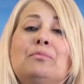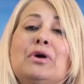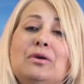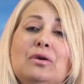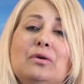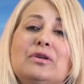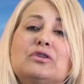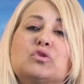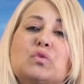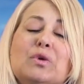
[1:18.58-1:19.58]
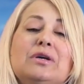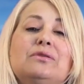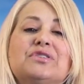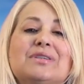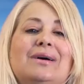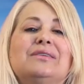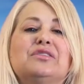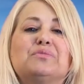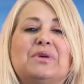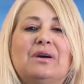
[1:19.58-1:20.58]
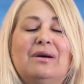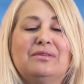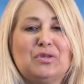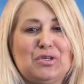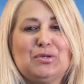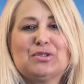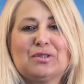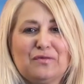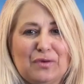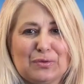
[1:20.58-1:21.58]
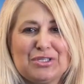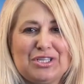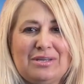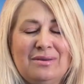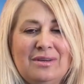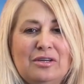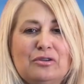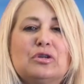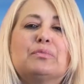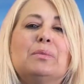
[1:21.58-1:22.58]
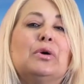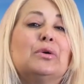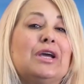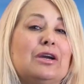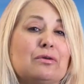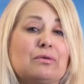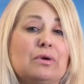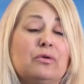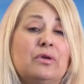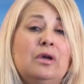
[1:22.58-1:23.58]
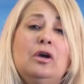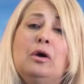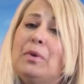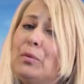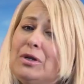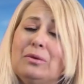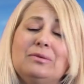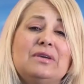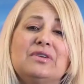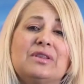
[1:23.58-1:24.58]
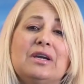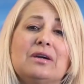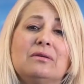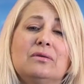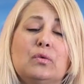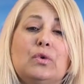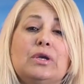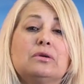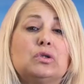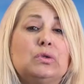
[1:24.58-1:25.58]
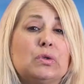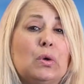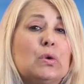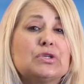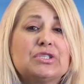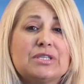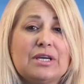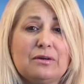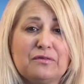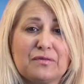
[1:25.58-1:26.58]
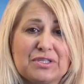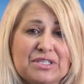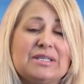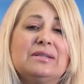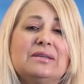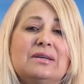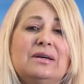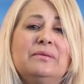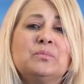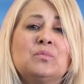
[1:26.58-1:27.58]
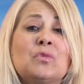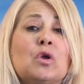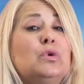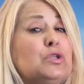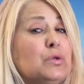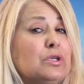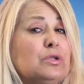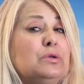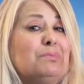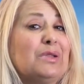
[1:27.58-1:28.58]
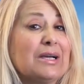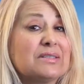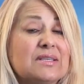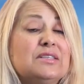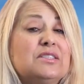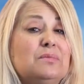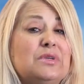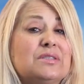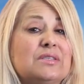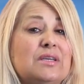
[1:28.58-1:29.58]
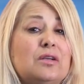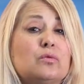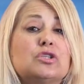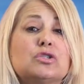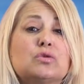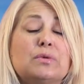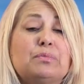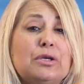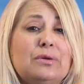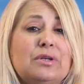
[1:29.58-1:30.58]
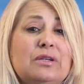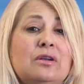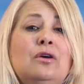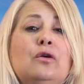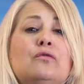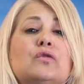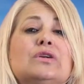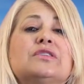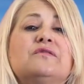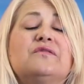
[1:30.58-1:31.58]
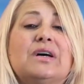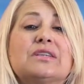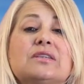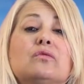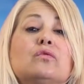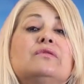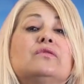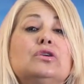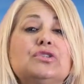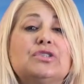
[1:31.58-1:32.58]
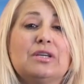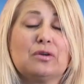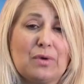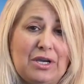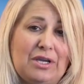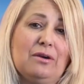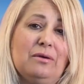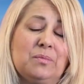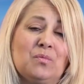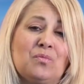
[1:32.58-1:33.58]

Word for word: But you know, there's real science behind the use of foti to promote hair growth. But we don't leave it there. We include horsetail, for silica. We do include black sesame seed, which is reputed for its effects on reversing gray hair.